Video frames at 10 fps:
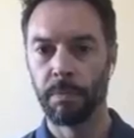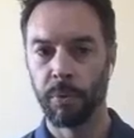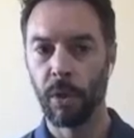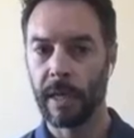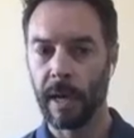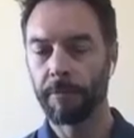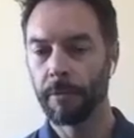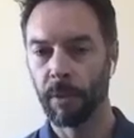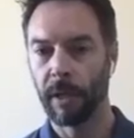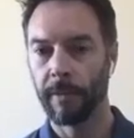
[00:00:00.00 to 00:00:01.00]
pretty
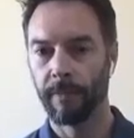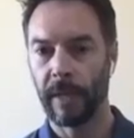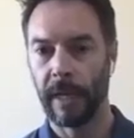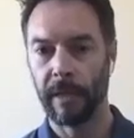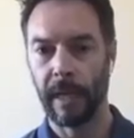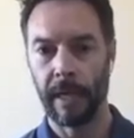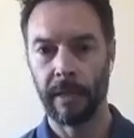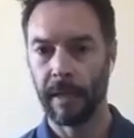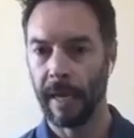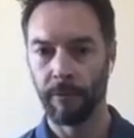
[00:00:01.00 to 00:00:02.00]
comfortably, and
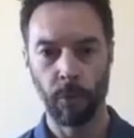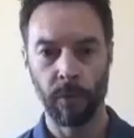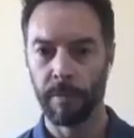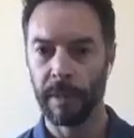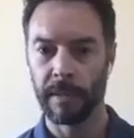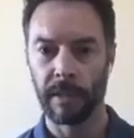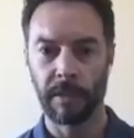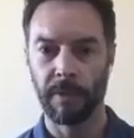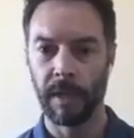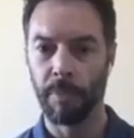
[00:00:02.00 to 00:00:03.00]
everyone would be
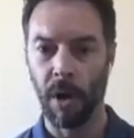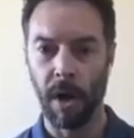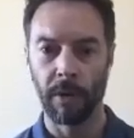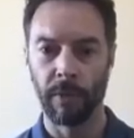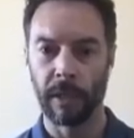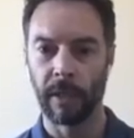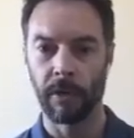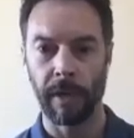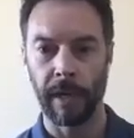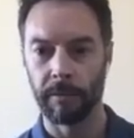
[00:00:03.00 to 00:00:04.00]
6 feet apart. We could
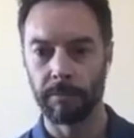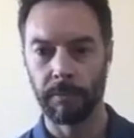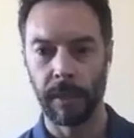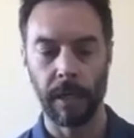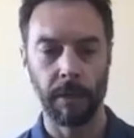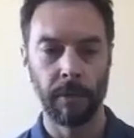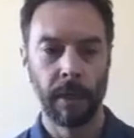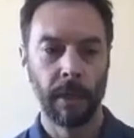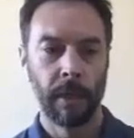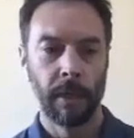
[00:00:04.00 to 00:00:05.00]
create, you know,
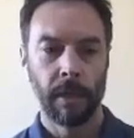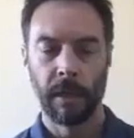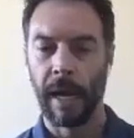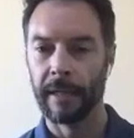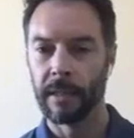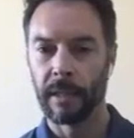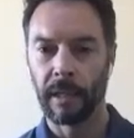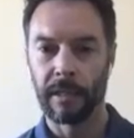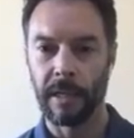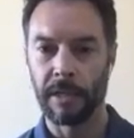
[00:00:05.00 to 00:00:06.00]
lines at the
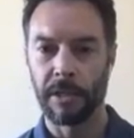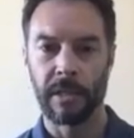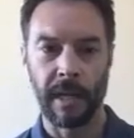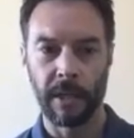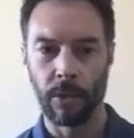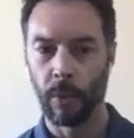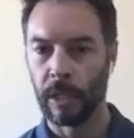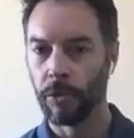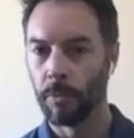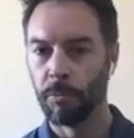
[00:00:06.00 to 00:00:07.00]
concession stands, or we
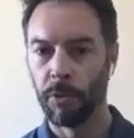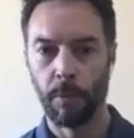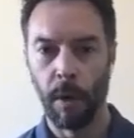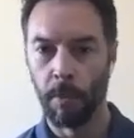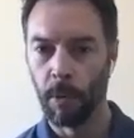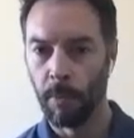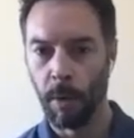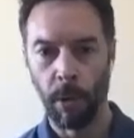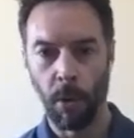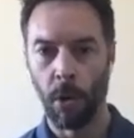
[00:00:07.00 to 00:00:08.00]
could do
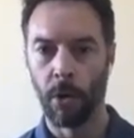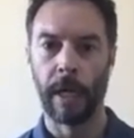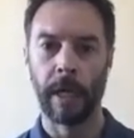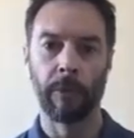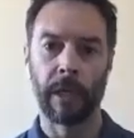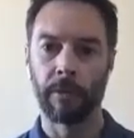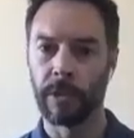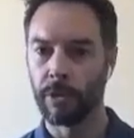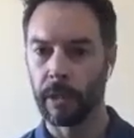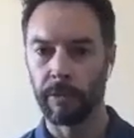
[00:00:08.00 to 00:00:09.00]
mobile ordering. We could
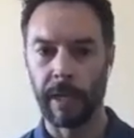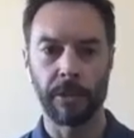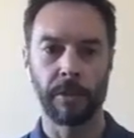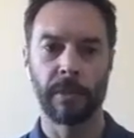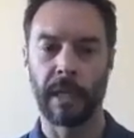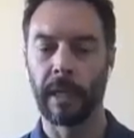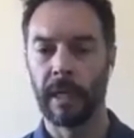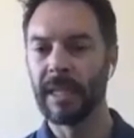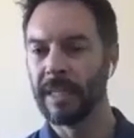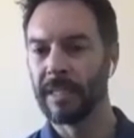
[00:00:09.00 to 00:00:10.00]
restrict restrooms. Like
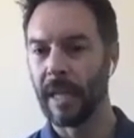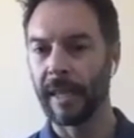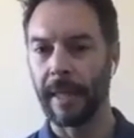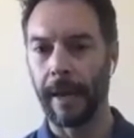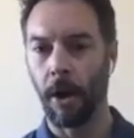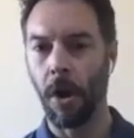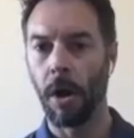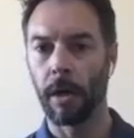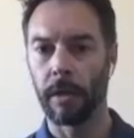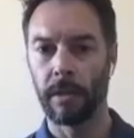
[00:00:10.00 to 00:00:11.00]
it's not that
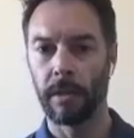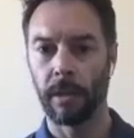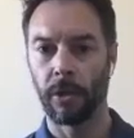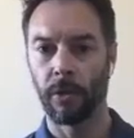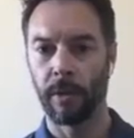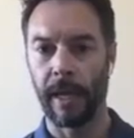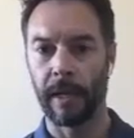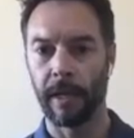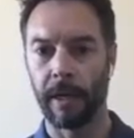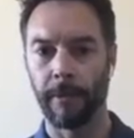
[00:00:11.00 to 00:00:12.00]
hard to create a